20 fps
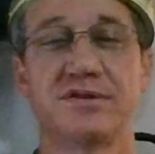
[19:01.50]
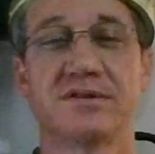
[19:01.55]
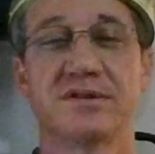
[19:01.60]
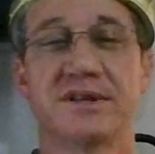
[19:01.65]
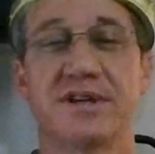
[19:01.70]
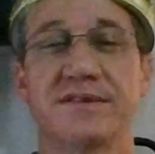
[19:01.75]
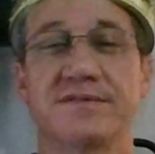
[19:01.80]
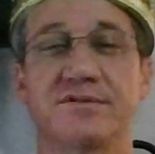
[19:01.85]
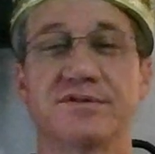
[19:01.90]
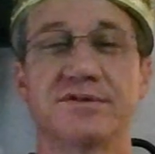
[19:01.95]
your
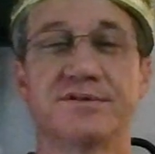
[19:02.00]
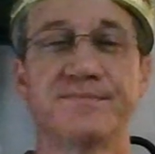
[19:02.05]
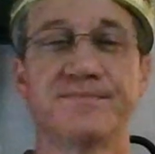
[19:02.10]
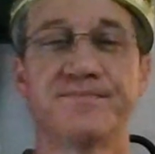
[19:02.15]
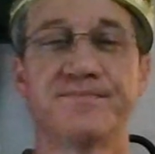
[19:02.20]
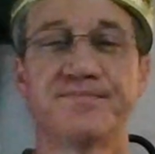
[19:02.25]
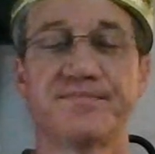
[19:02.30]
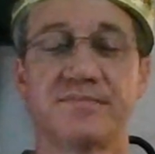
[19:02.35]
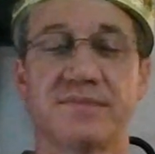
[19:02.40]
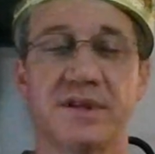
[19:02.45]
level.
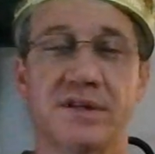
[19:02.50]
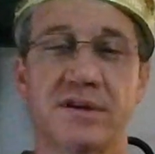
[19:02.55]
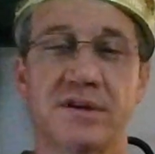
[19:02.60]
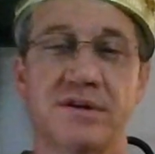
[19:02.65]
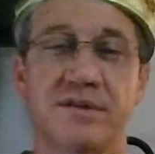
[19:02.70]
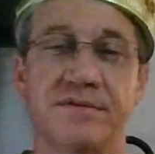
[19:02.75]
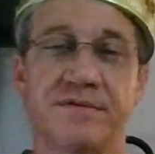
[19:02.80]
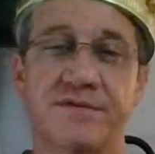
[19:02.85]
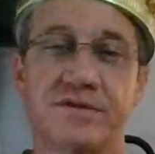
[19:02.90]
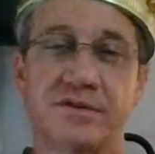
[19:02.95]
You
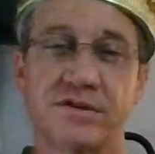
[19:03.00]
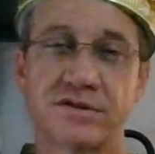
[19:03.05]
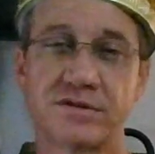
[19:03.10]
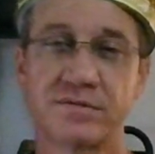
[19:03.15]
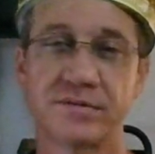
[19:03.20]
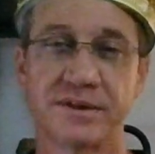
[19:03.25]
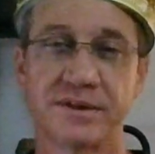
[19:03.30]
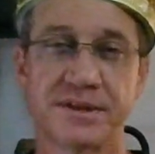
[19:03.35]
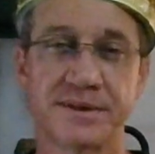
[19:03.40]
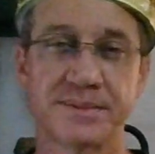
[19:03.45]
know,
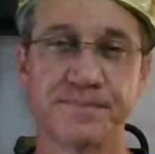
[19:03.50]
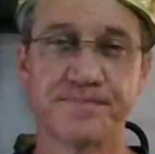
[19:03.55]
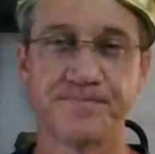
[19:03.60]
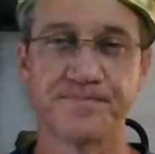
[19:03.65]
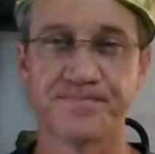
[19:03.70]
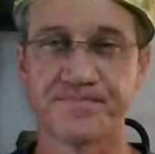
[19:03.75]
first rip